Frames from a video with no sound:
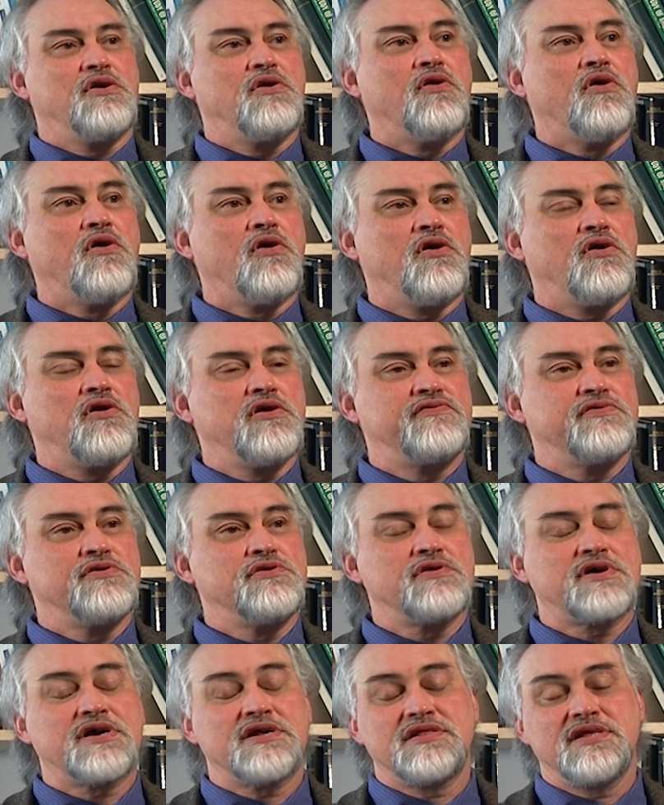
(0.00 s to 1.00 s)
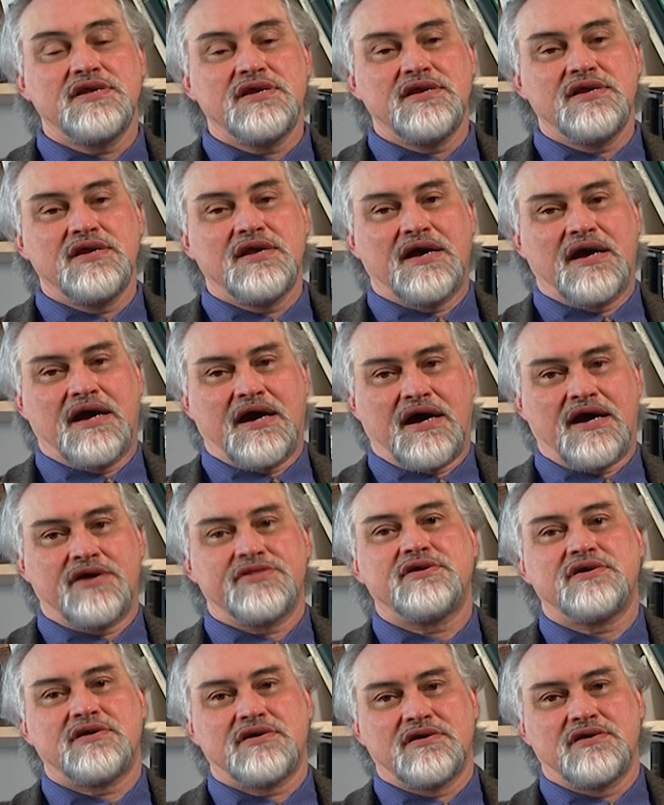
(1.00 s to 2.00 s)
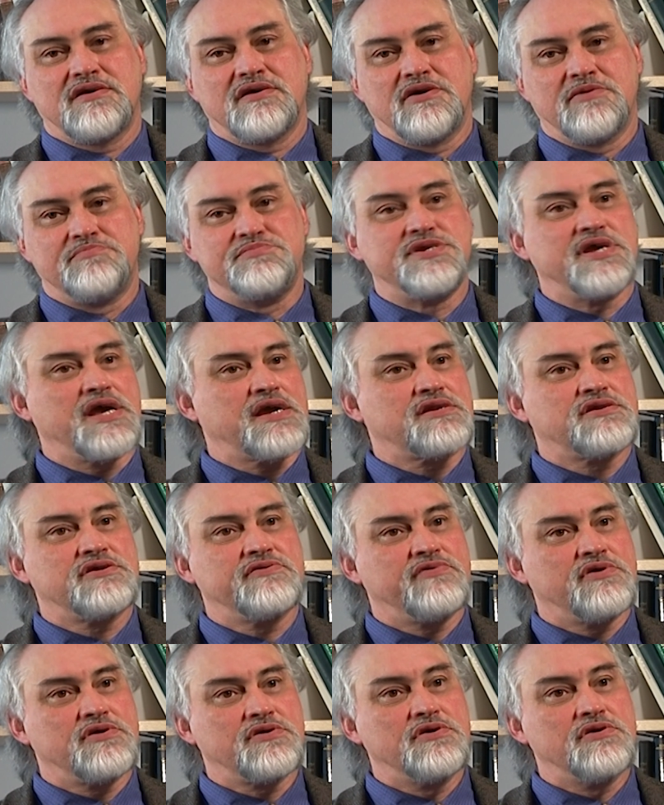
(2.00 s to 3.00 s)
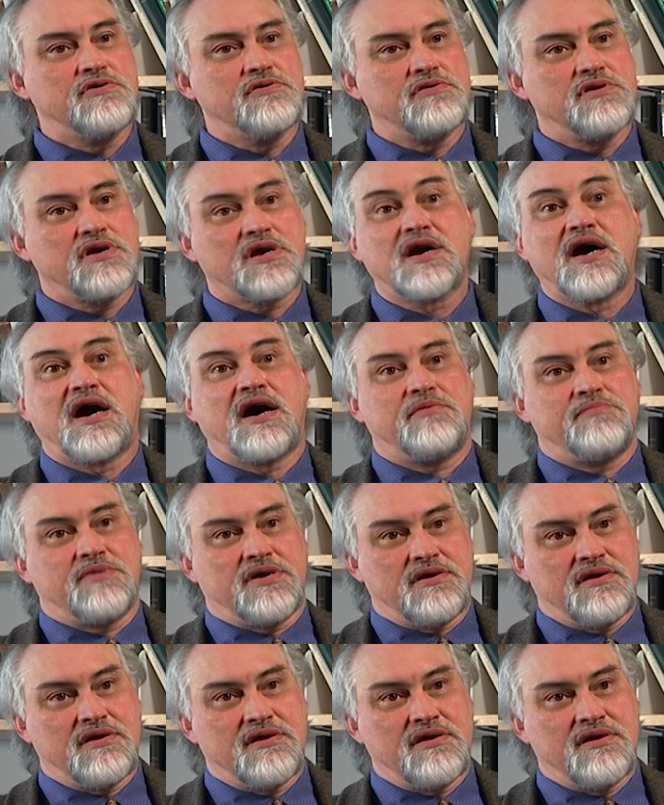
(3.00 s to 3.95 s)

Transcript: Or if you look at the other objective or goal, kama.